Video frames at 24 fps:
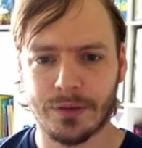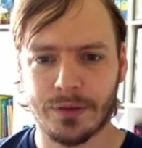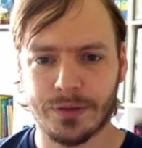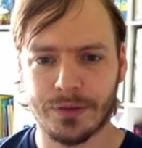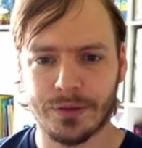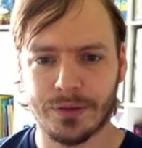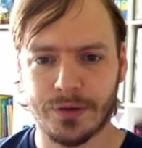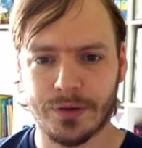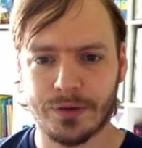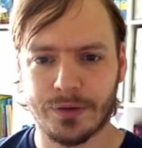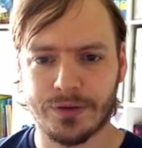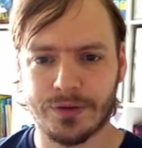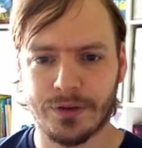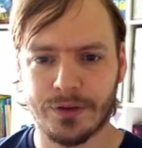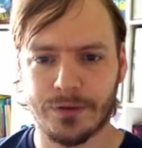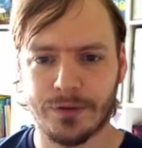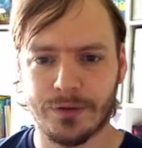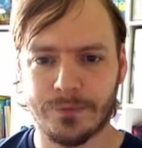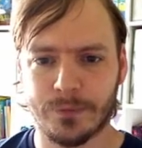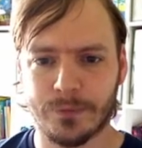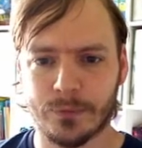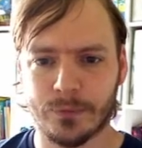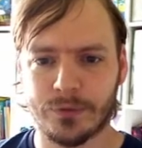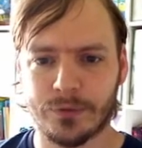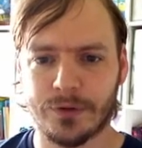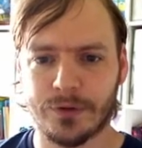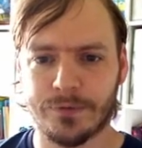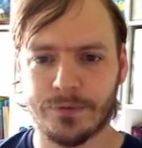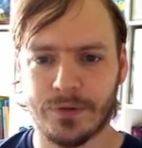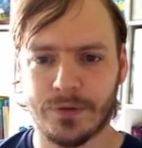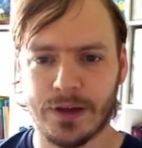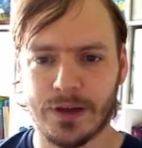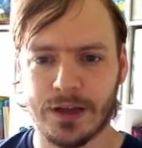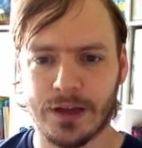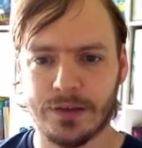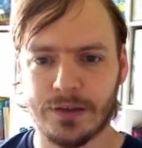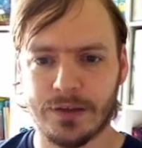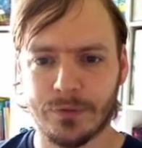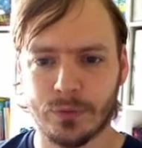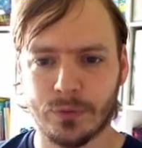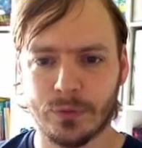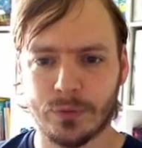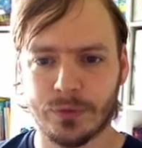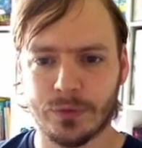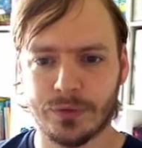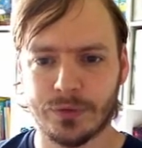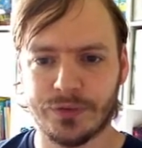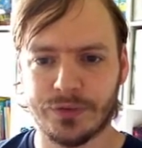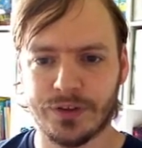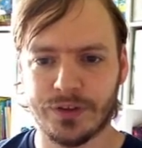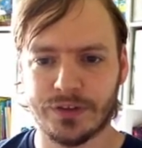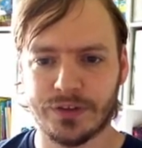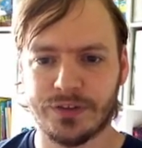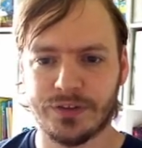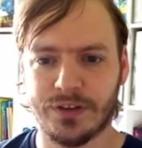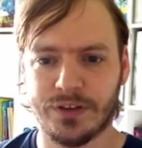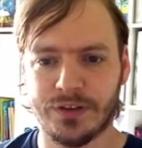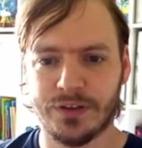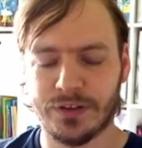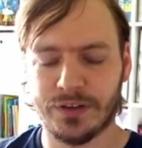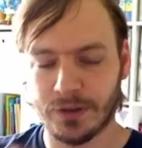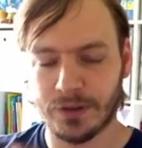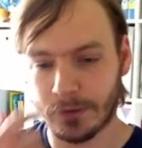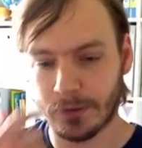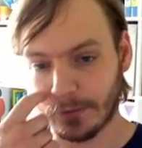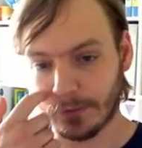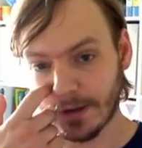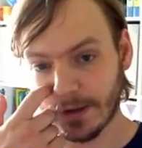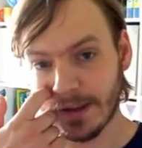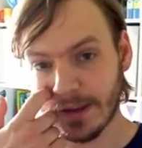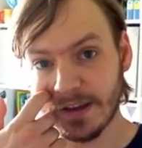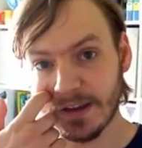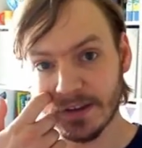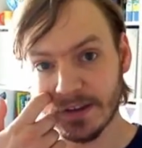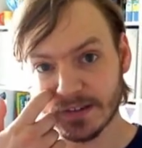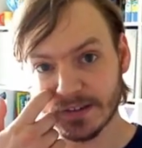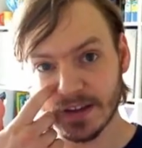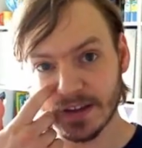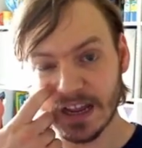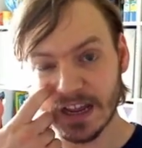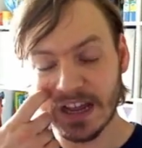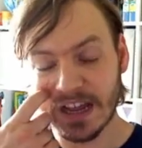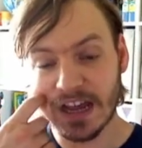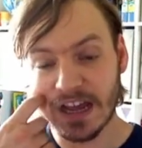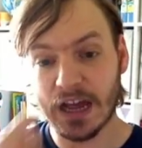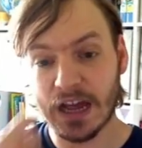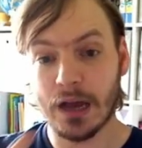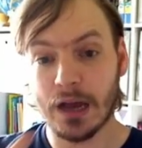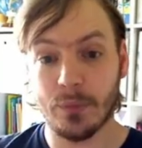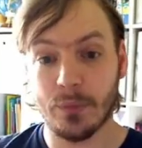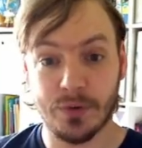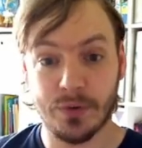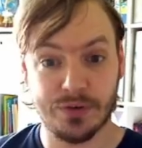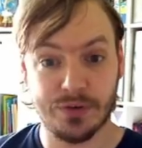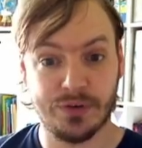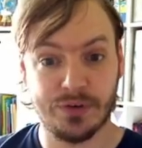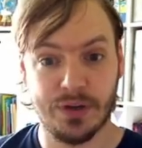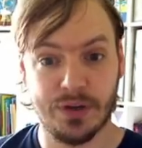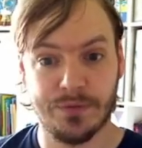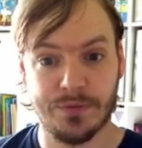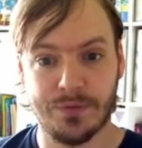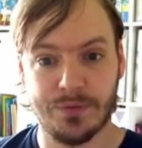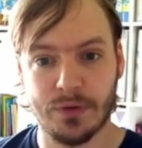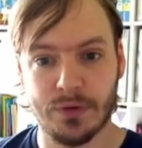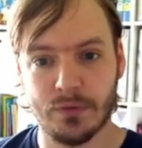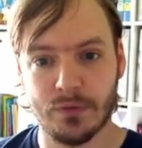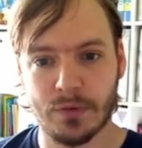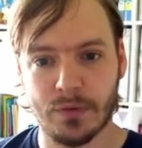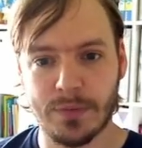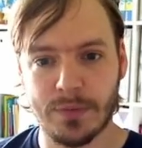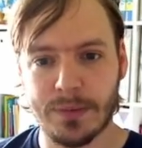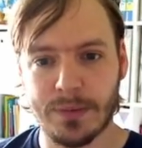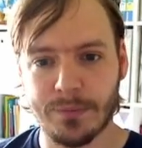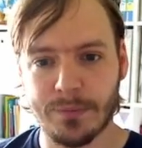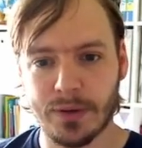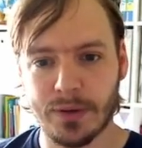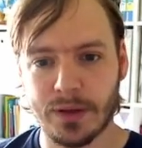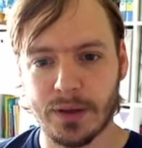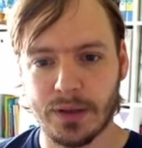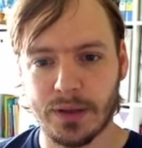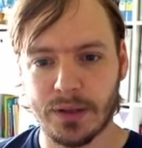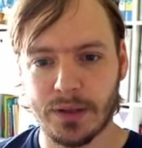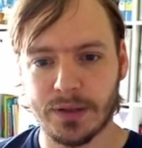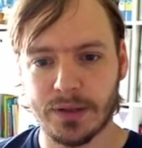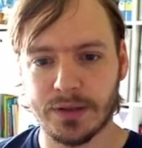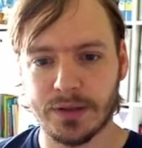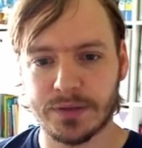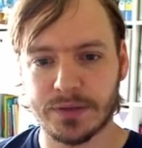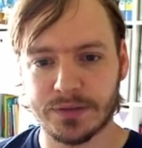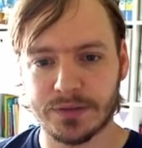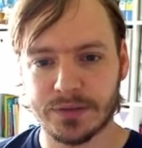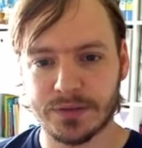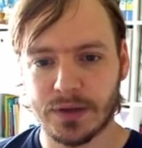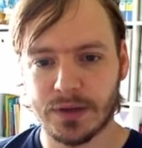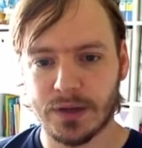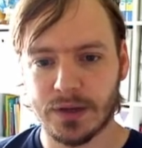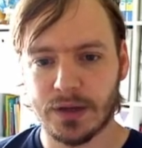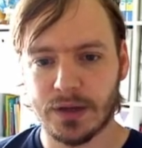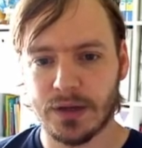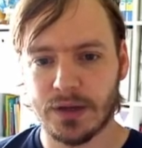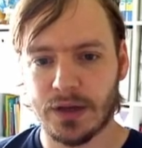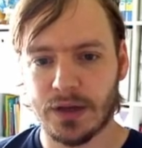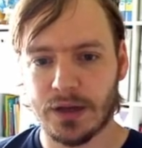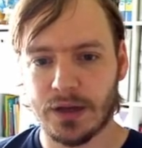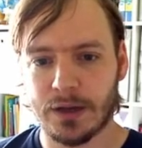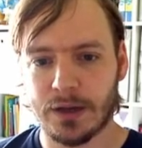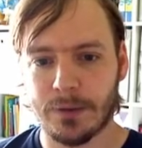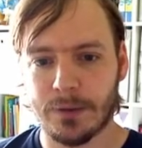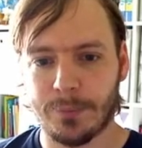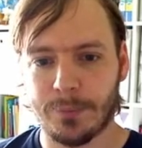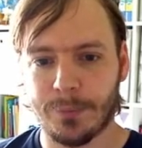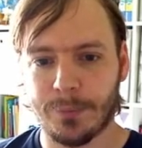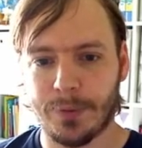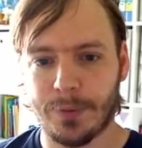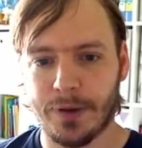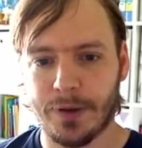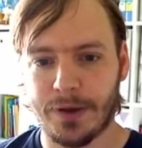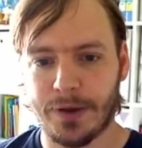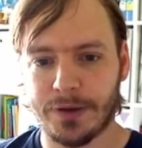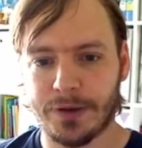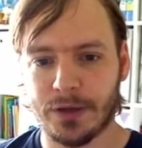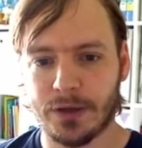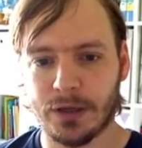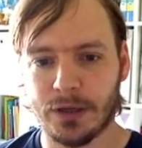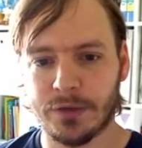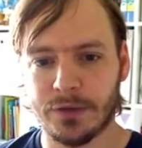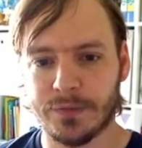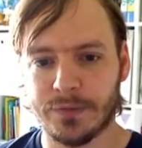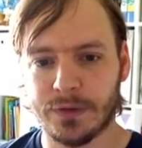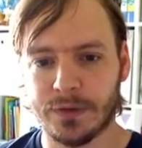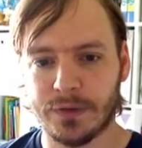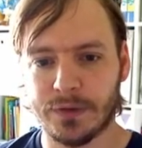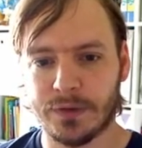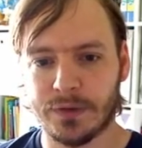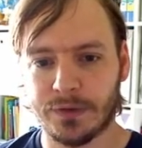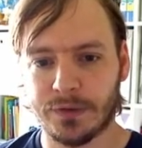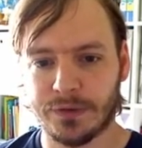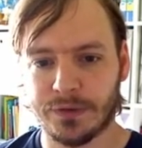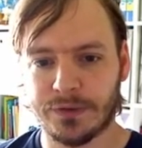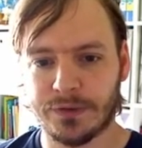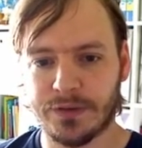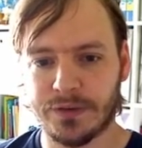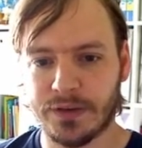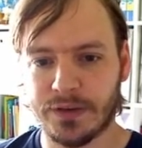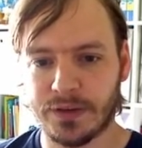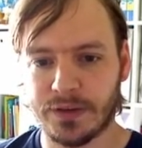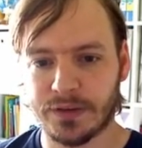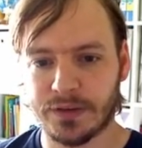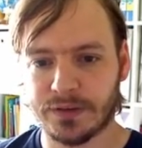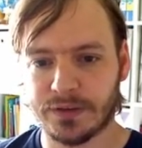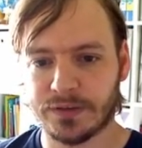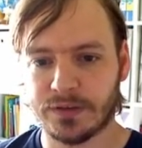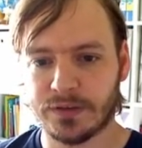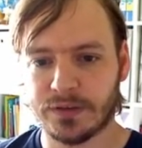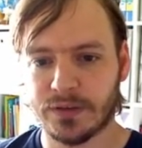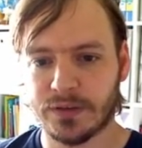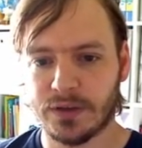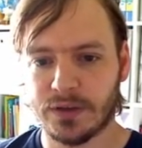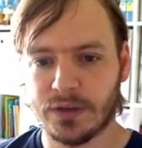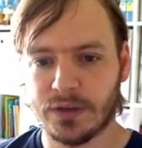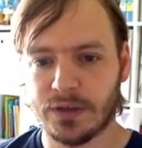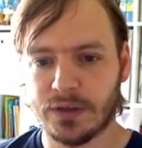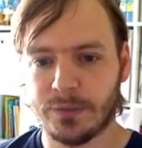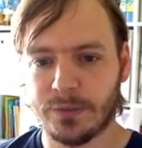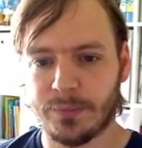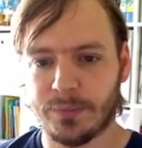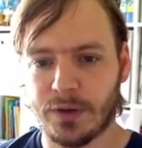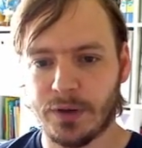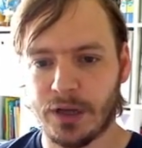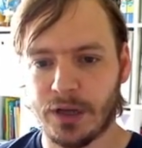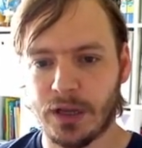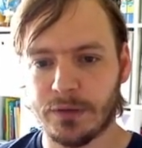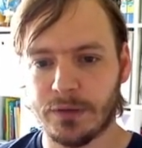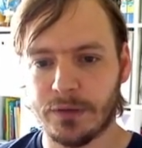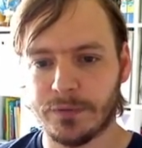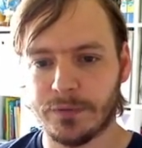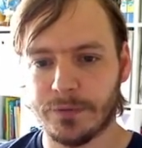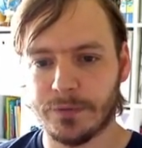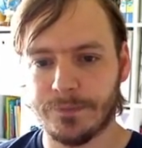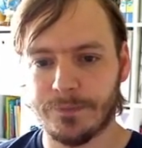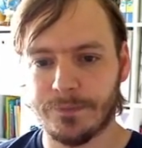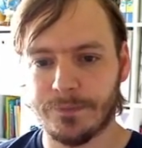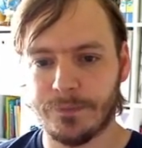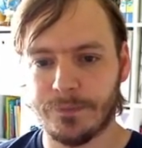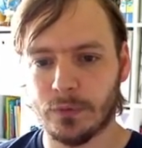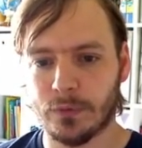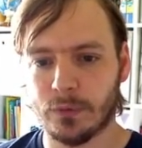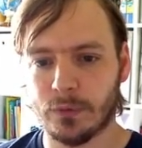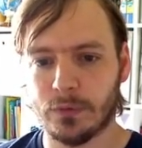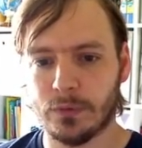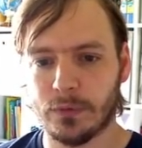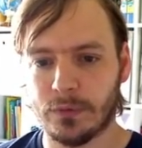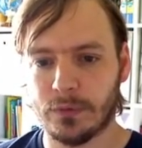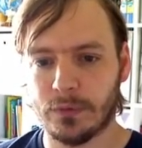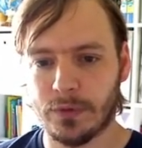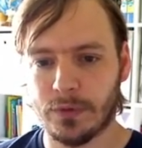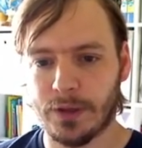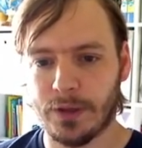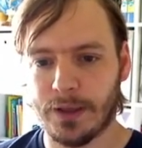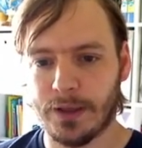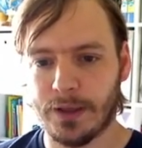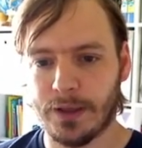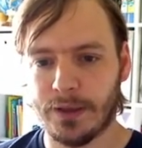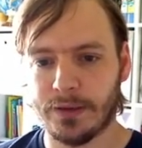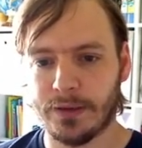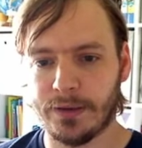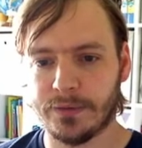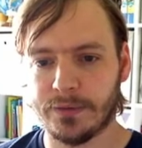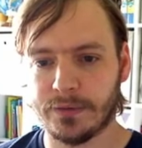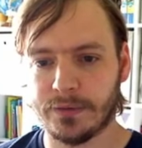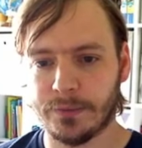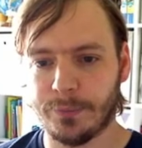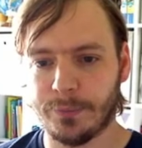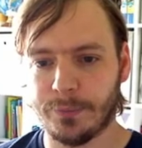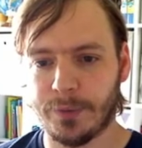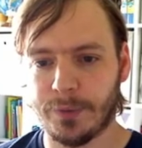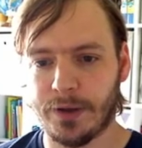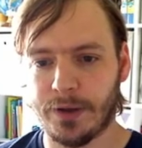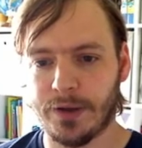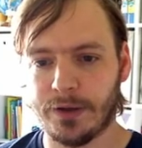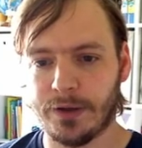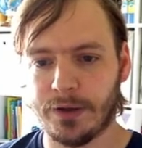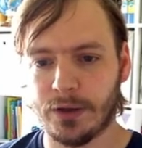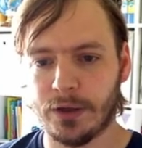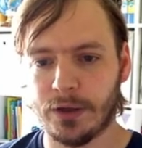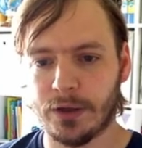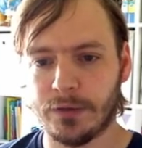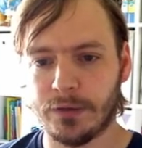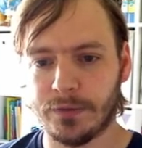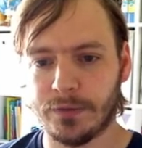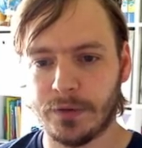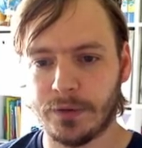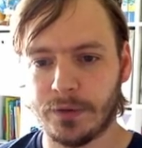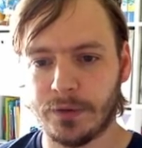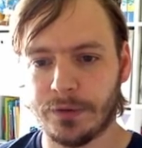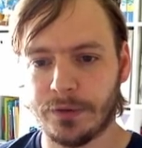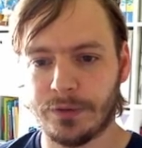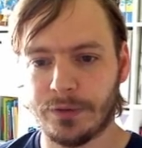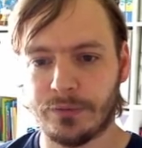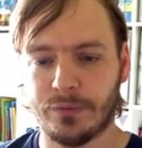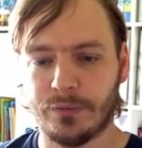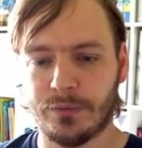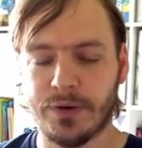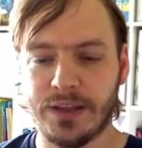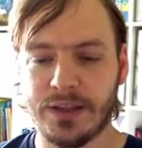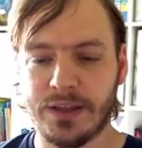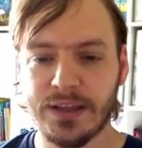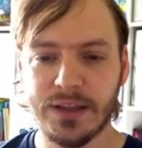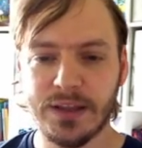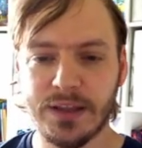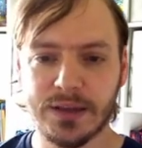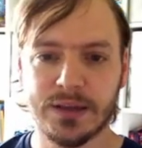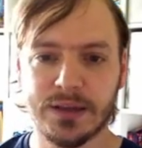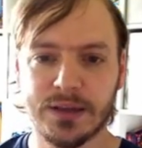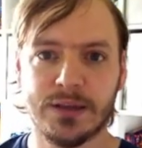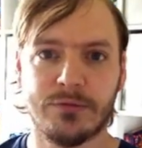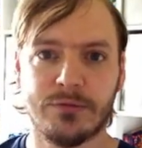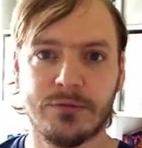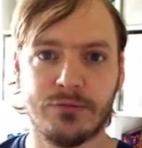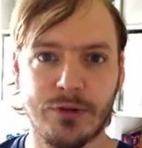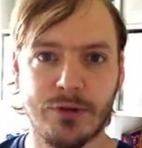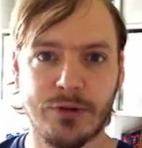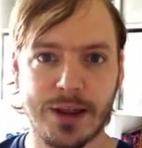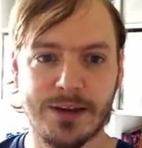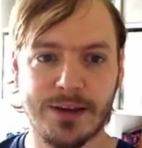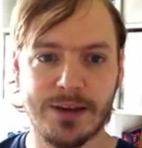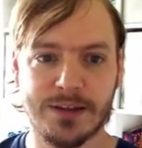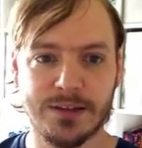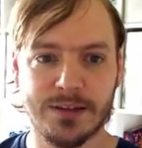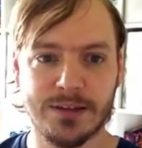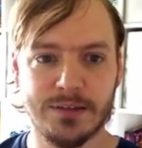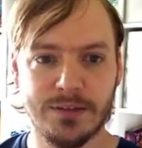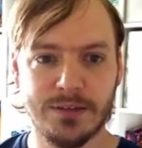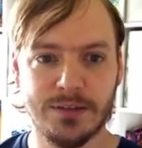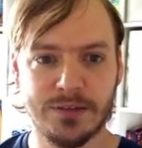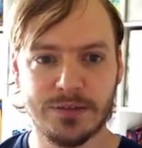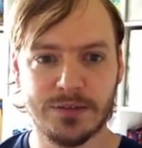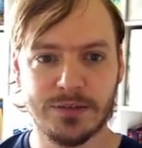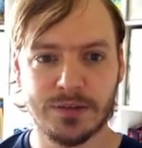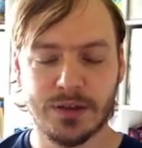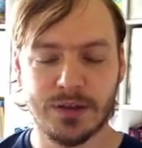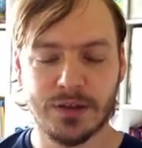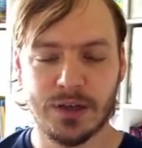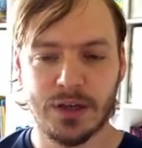30, 45 or 60 degrees, uh, which if you remember is uh, pi over 6, pi over 4 and pi over 3 radians.